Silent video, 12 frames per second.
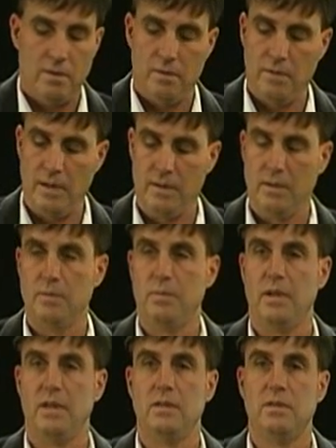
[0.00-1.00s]
right to the
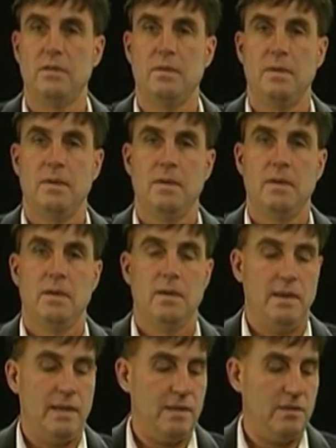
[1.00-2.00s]
bridge.
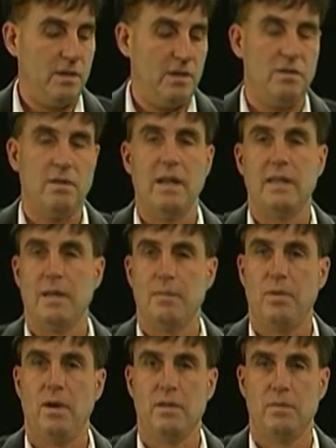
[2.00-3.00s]
It's slightly
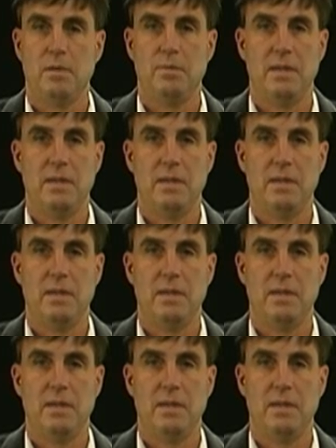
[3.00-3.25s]
approximate,